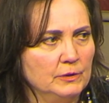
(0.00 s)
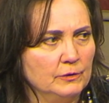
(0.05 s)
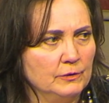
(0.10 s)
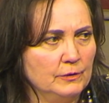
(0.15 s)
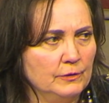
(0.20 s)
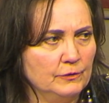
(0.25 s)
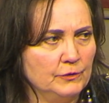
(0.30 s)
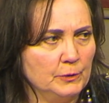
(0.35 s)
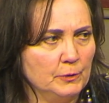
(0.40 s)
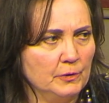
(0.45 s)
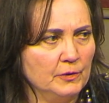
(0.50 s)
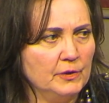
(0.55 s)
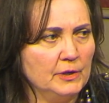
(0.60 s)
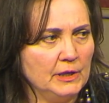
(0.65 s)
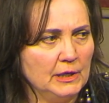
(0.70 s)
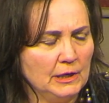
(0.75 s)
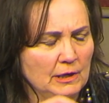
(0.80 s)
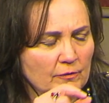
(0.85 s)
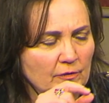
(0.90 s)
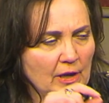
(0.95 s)
if you were
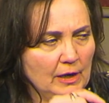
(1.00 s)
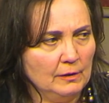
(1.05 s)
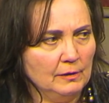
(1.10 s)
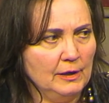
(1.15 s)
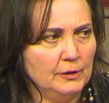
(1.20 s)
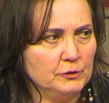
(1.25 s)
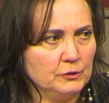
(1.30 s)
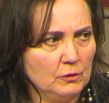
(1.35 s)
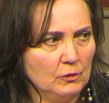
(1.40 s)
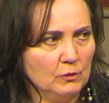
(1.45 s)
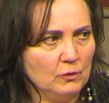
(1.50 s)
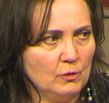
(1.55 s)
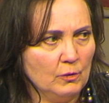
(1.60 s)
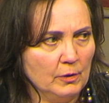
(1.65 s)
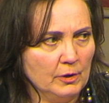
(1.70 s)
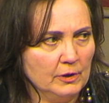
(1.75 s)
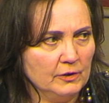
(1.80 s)
thinking of that electrical cord,